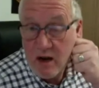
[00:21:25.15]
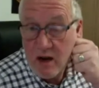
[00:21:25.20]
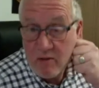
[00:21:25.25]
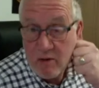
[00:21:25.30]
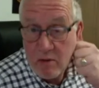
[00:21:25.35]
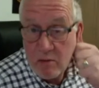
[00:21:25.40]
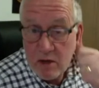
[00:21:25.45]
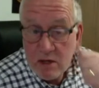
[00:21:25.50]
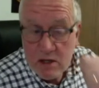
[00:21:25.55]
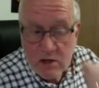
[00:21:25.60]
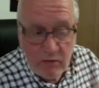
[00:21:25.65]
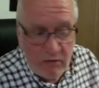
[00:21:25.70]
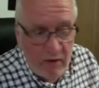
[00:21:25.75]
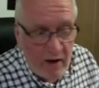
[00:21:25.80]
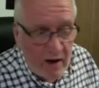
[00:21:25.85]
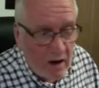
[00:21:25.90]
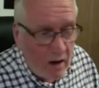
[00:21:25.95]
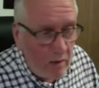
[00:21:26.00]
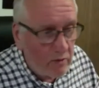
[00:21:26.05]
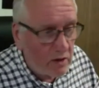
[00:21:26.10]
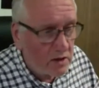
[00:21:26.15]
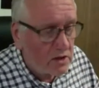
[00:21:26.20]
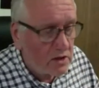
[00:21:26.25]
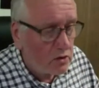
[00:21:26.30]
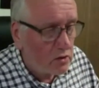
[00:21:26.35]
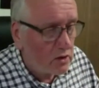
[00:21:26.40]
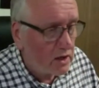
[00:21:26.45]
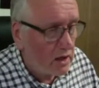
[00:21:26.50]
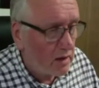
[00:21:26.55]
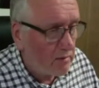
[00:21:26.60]
Everybody's fed up with
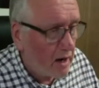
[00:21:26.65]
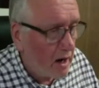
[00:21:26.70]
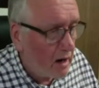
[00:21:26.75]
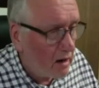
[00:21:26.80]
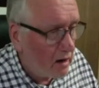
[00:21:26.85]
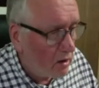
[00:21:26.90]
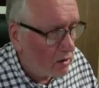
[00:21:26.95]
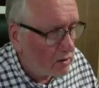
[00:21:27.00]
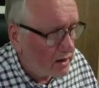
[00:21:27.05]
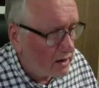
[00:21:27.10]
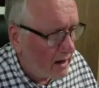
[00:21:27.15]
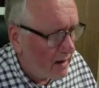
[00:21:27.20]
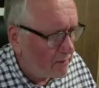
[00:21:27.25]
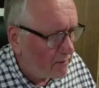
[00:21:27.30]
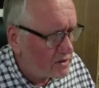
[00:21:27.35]
talking about lockdown."